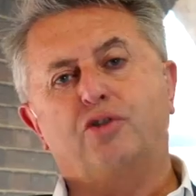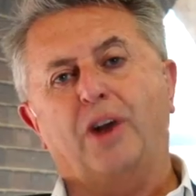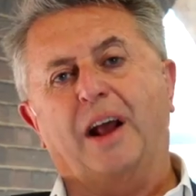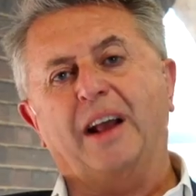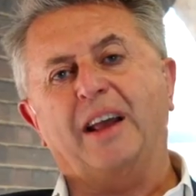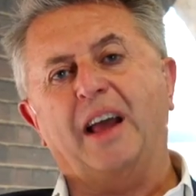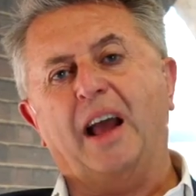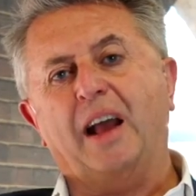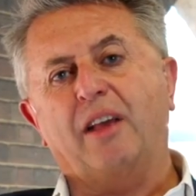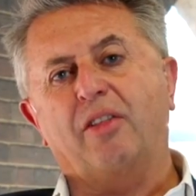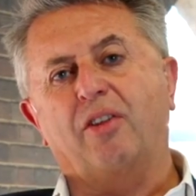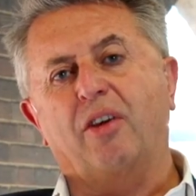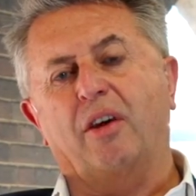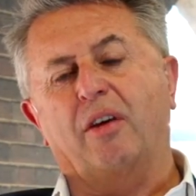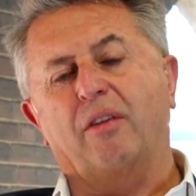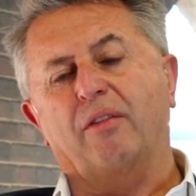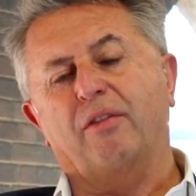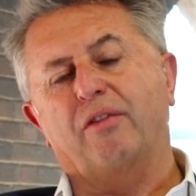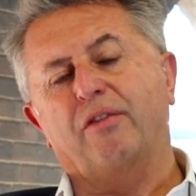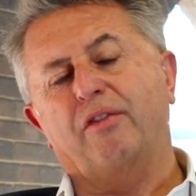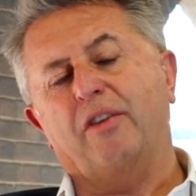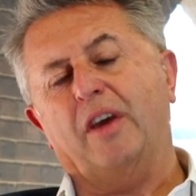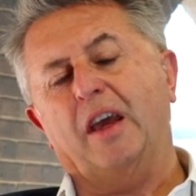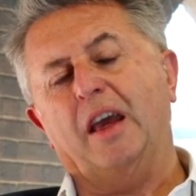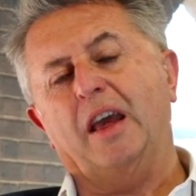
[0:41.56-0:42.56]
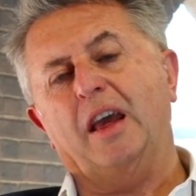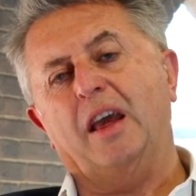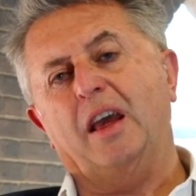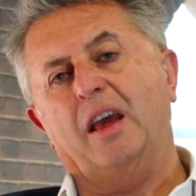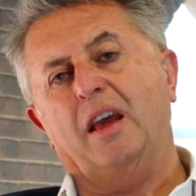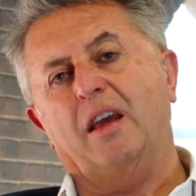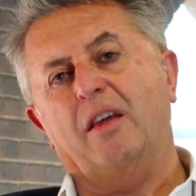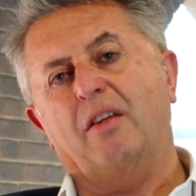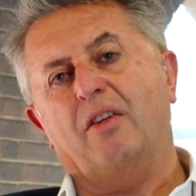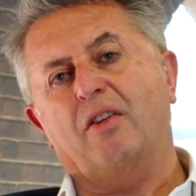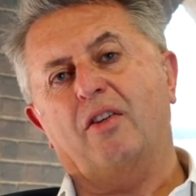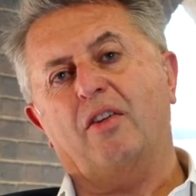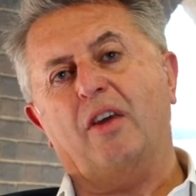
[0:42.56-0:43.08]
TrackActive
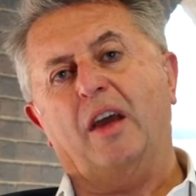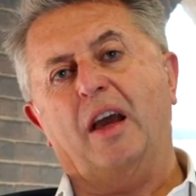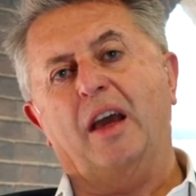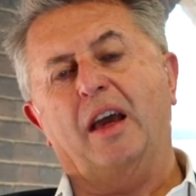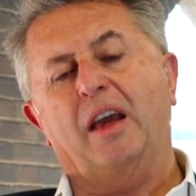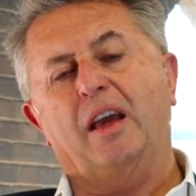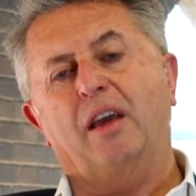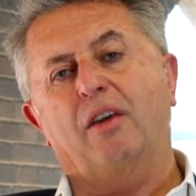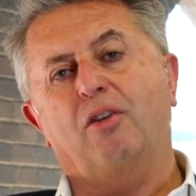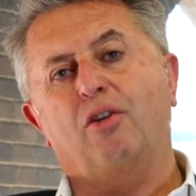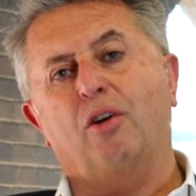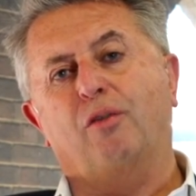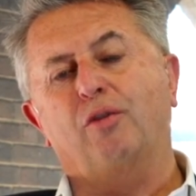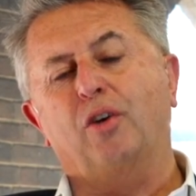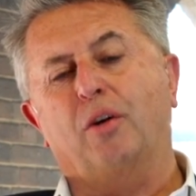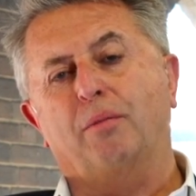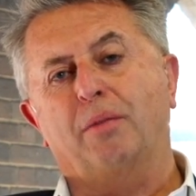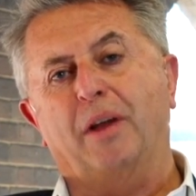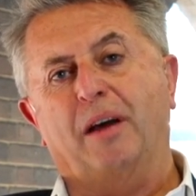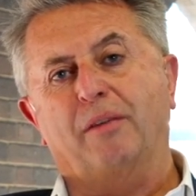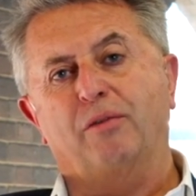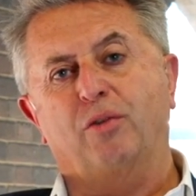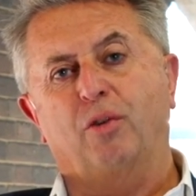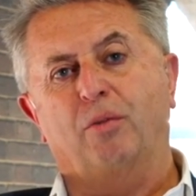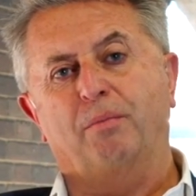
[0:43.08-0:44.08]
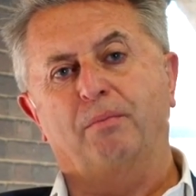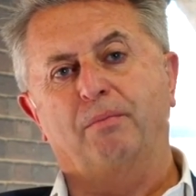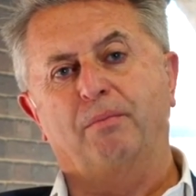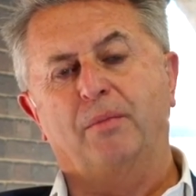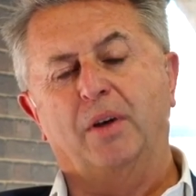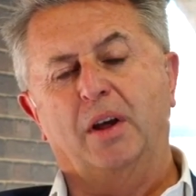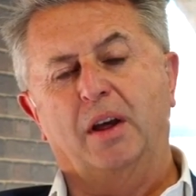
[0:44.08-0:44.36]
is a software platform